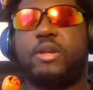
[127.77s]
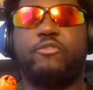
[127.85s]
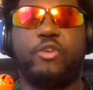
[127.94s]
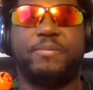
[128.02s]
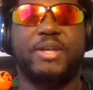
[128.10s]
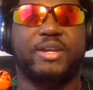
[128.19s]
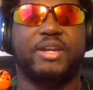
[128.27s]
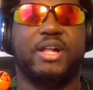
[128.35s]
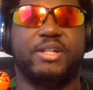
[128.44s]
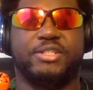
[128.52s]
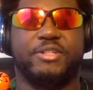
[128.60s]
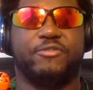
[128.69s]
from
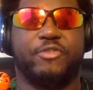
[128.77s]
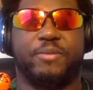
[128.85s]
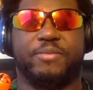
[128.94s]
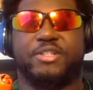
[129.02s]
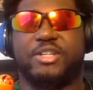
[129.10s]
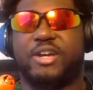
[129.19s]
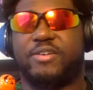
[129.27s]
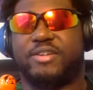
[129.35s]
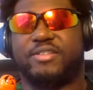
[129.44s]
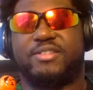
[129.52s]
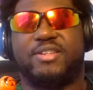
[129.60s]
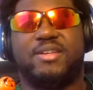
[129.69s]
technology from the
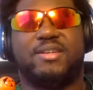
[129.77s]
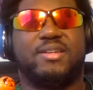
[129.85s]
Sirens,